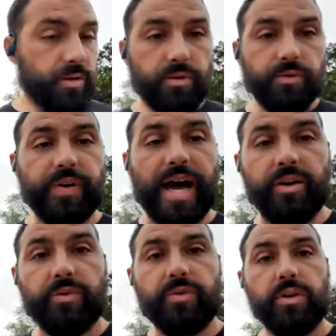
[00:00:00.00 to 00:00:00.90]

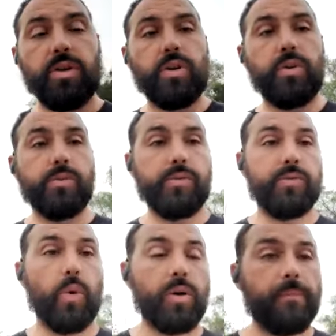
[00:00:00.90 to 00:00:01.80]
5,
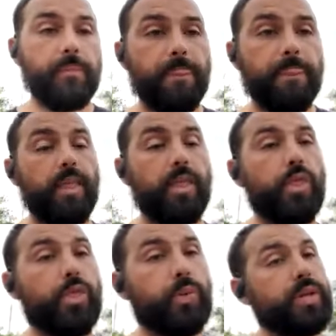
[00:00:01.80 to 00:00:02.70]
4,
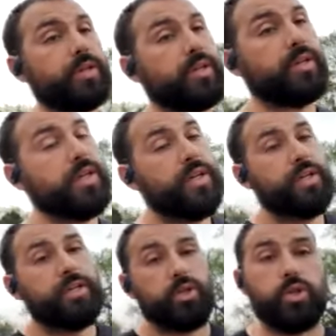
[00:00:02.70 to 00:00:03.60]
3,
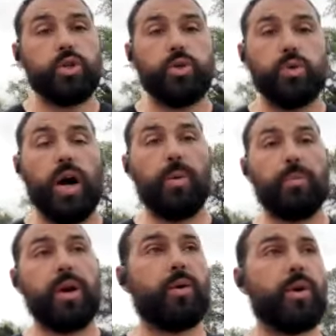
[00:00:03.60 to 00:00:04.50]
2,
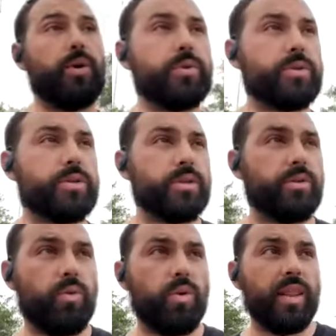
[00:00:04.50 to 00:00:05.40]
upright rows,
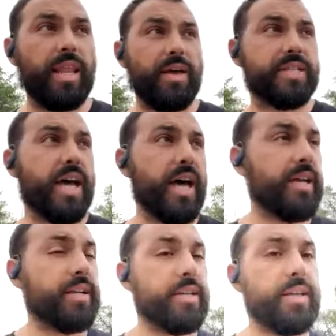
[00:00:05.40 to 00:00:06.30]
left side
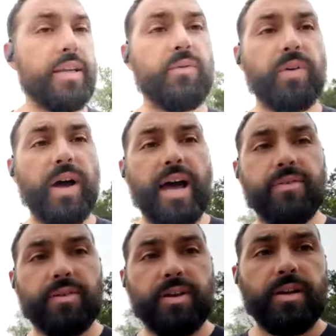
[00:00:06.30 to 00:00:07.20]
in 5,
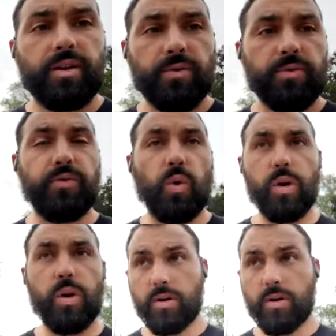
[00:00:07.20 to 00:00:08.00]
4,